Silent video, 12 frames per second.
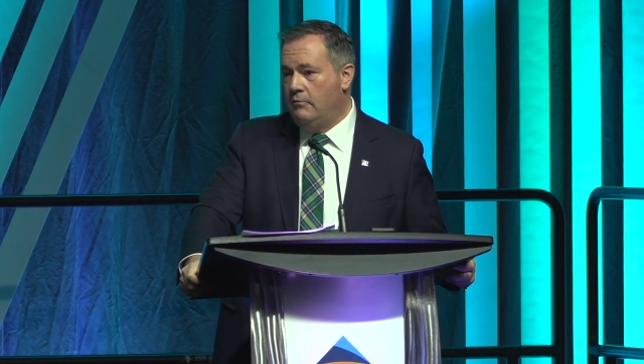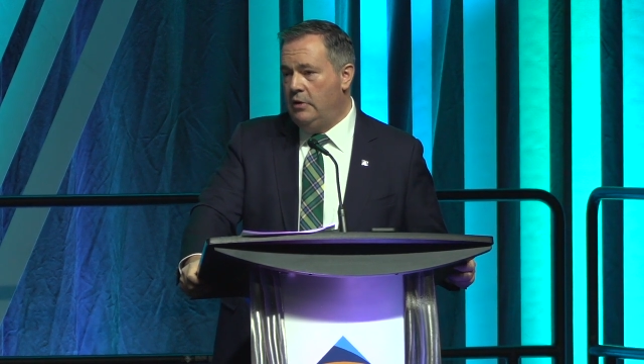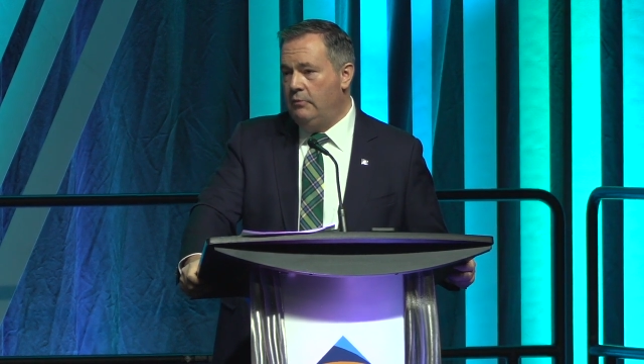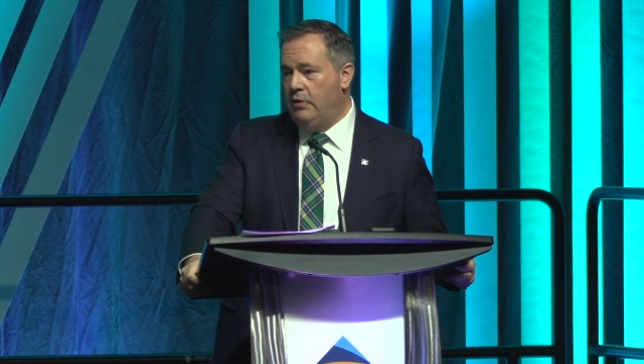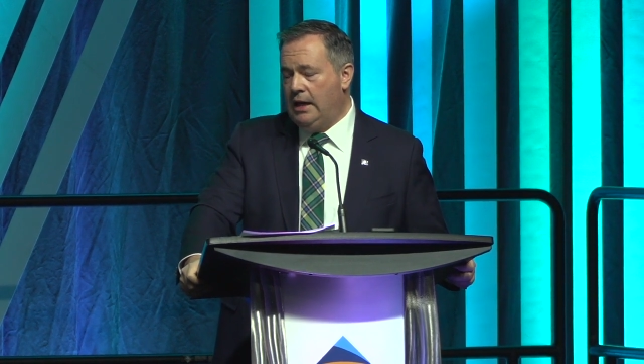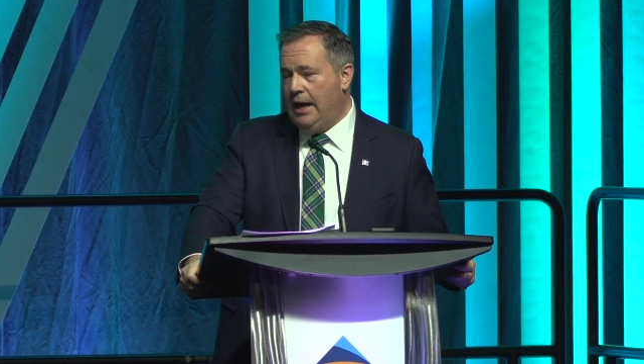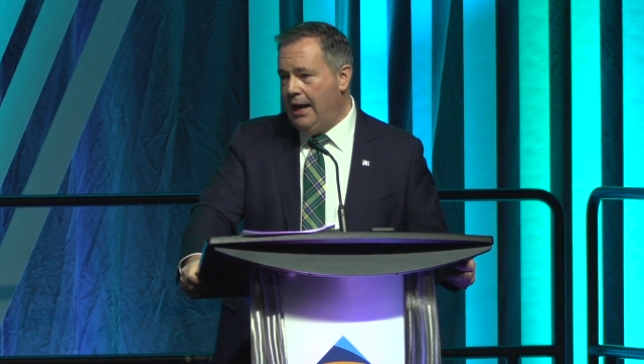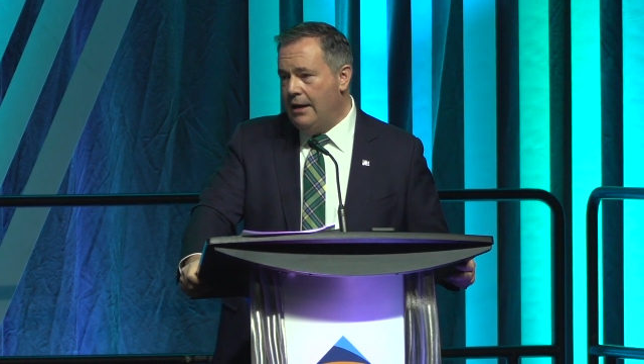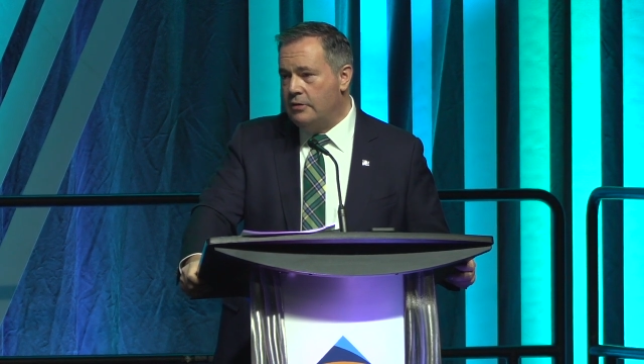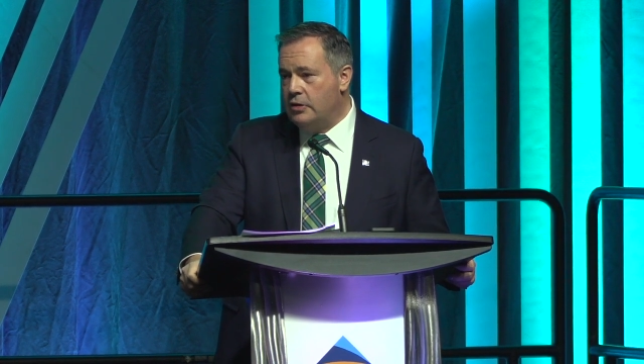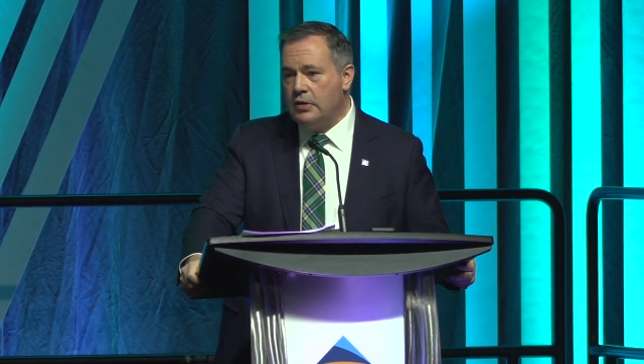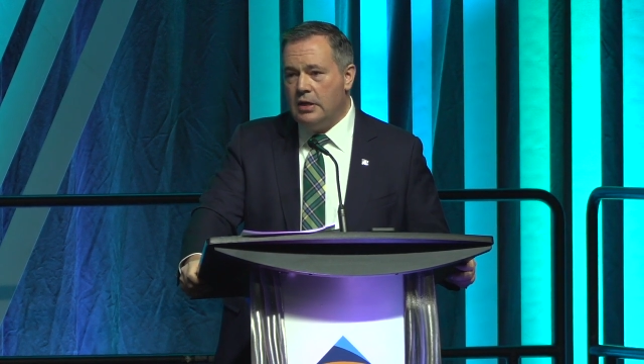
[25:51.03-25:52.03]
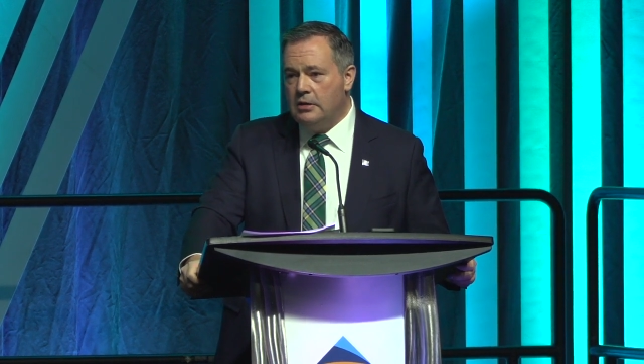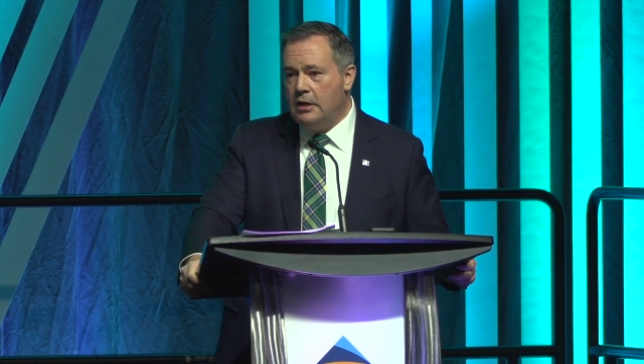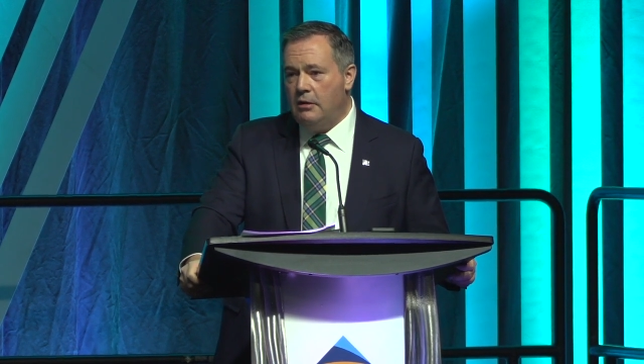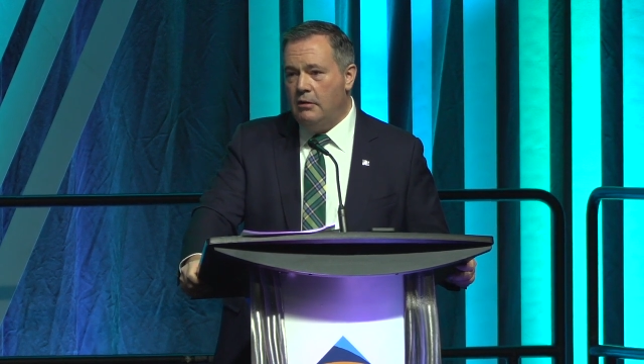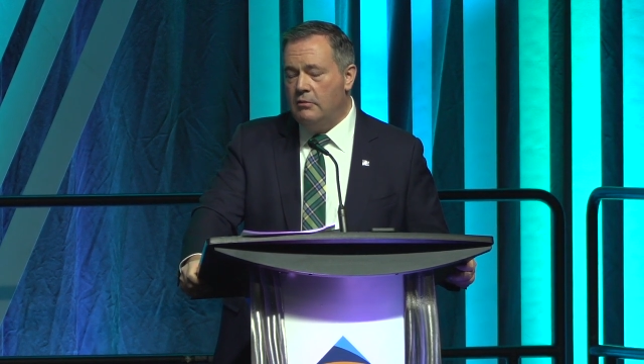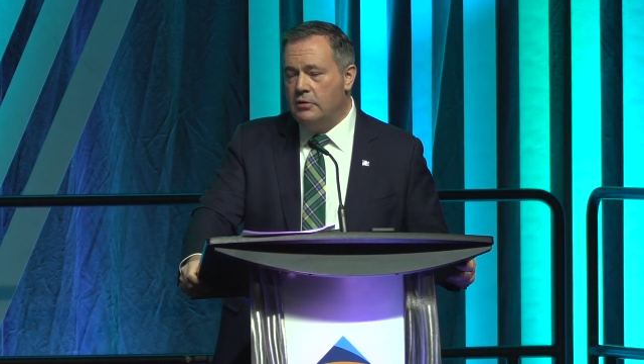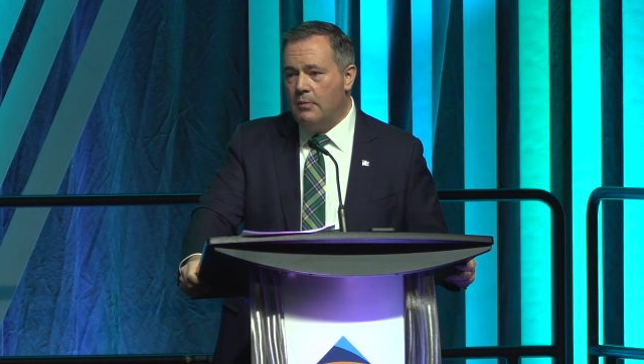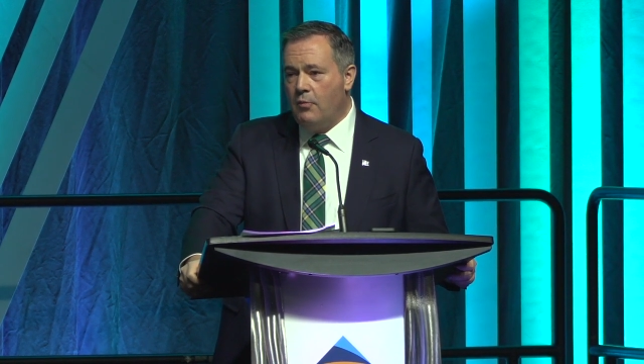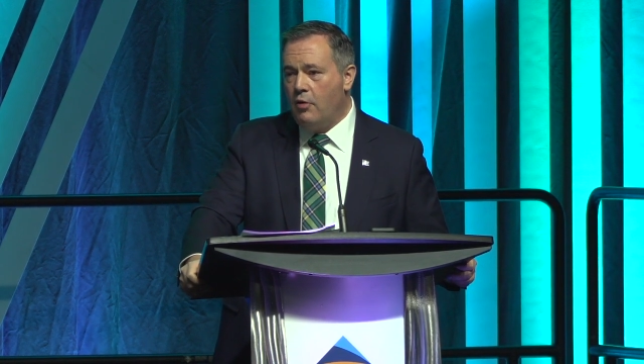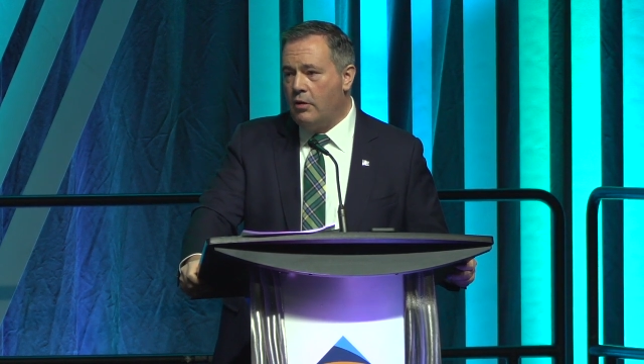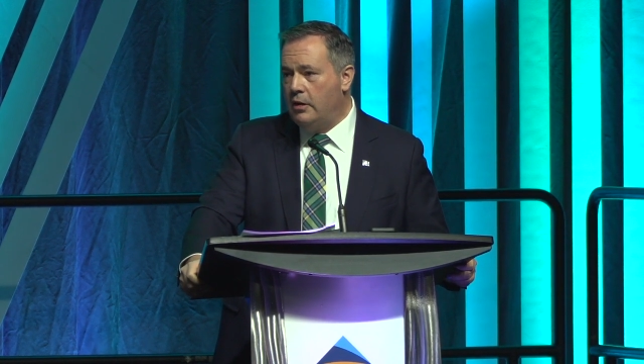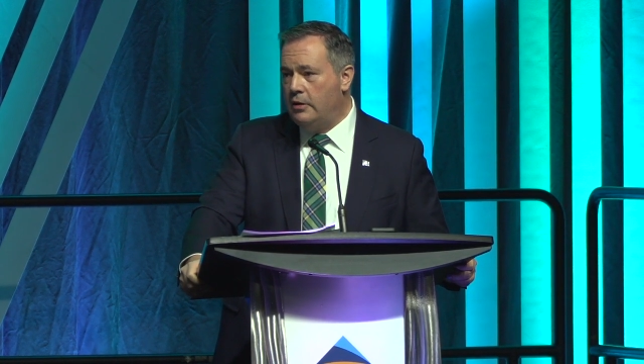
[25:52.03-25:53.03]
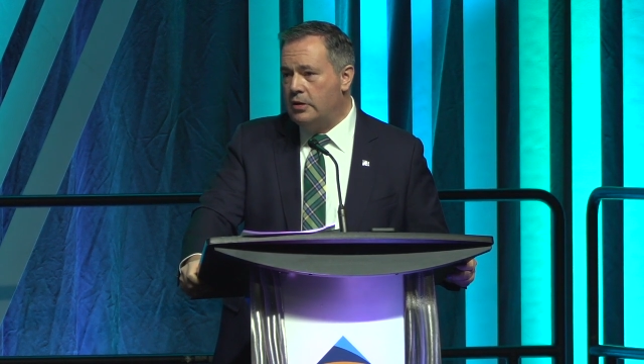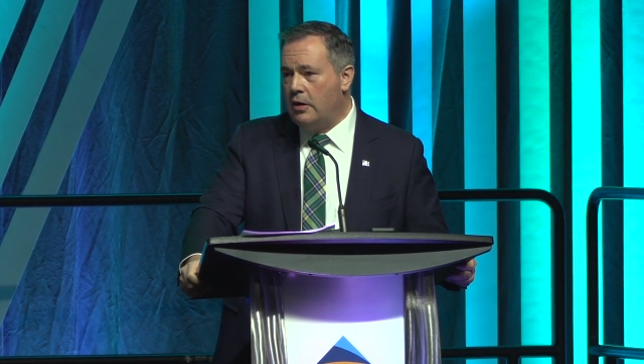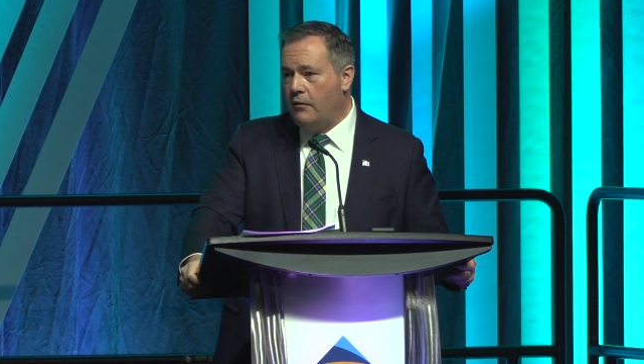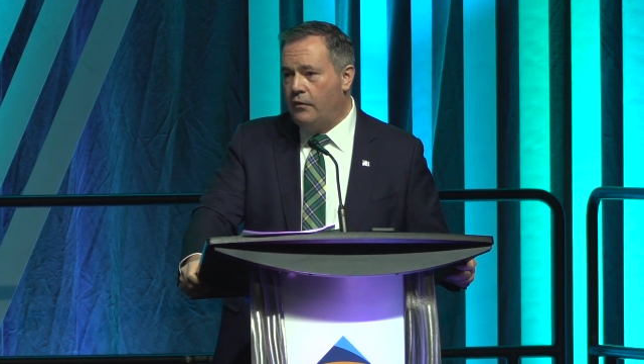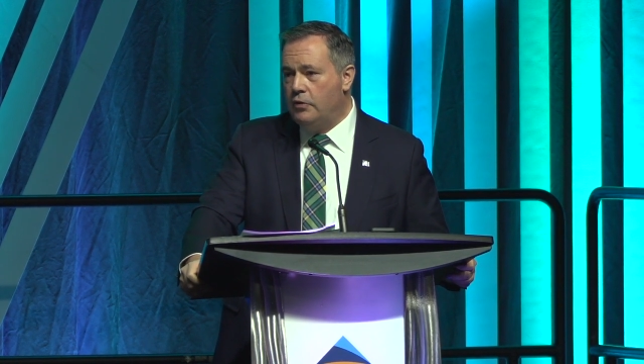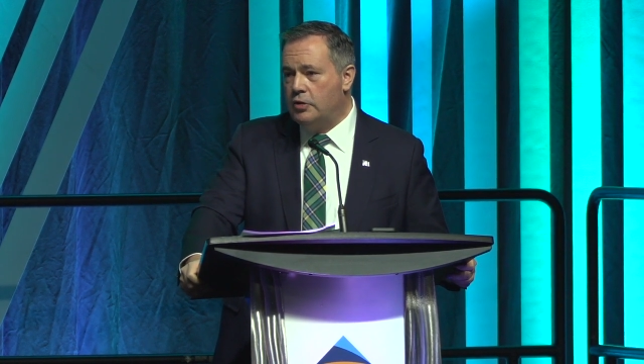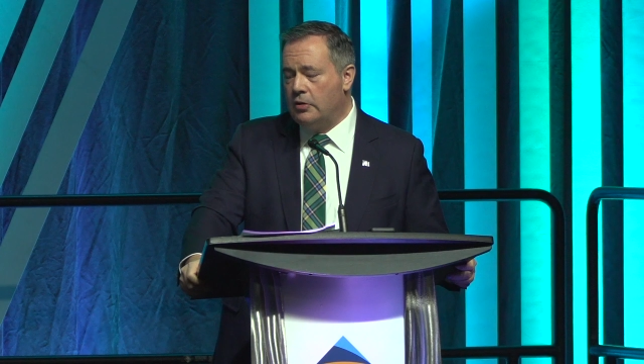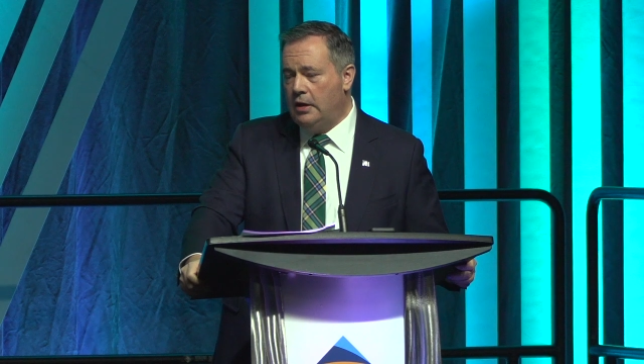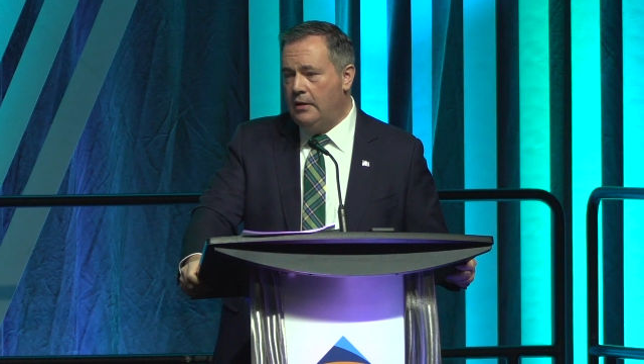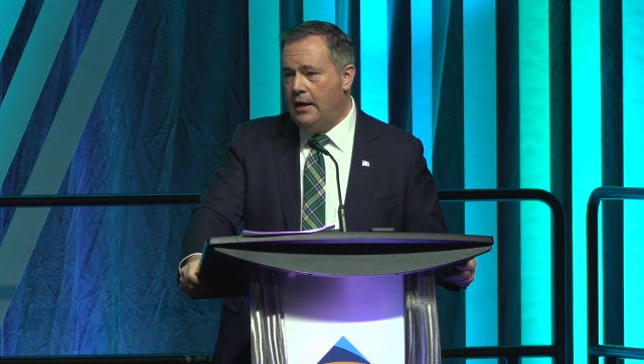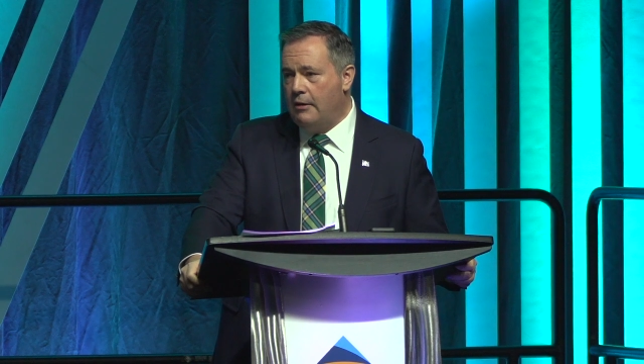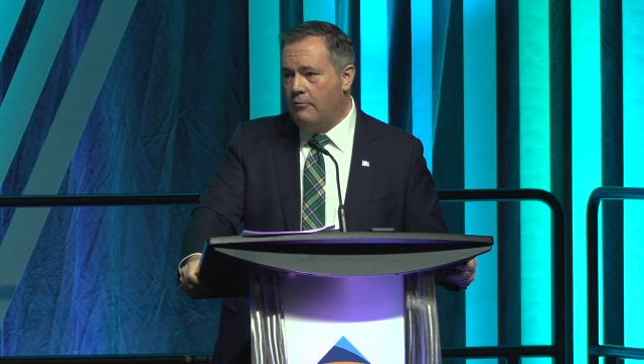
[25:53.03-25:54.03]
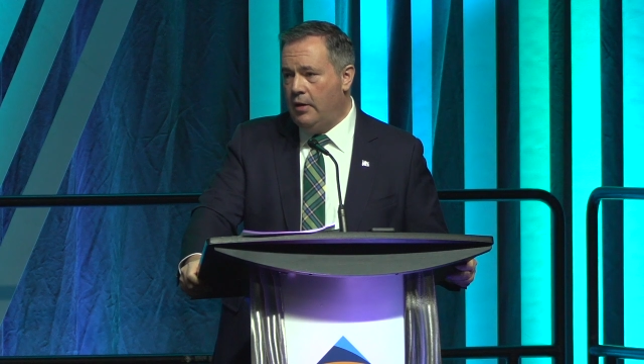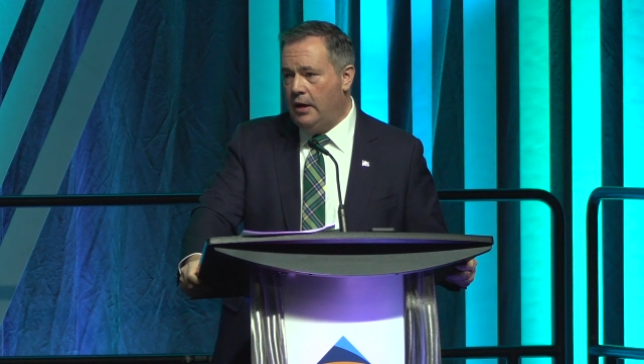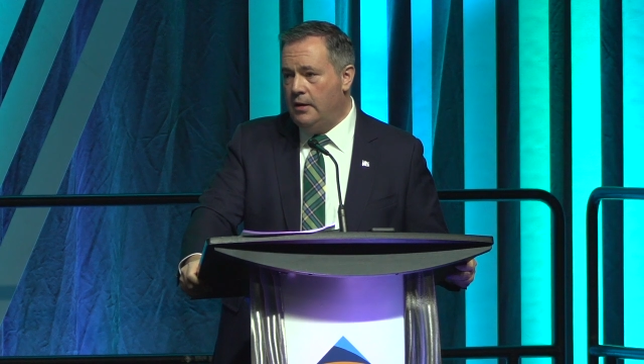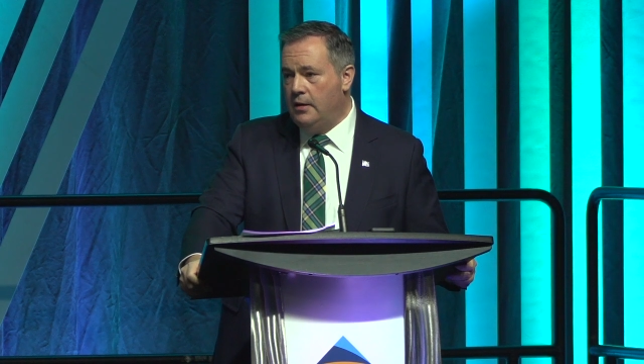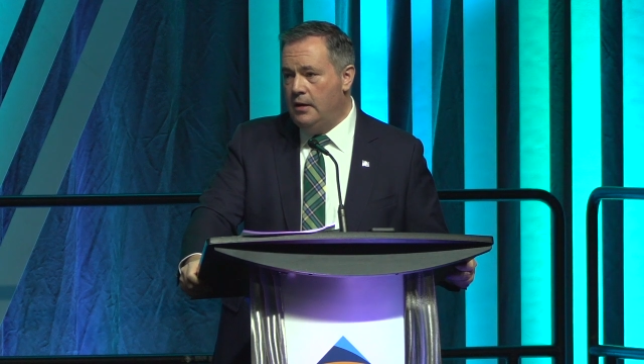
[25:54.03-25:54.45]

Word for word: We, we can't just continue to mortgage our future in that way.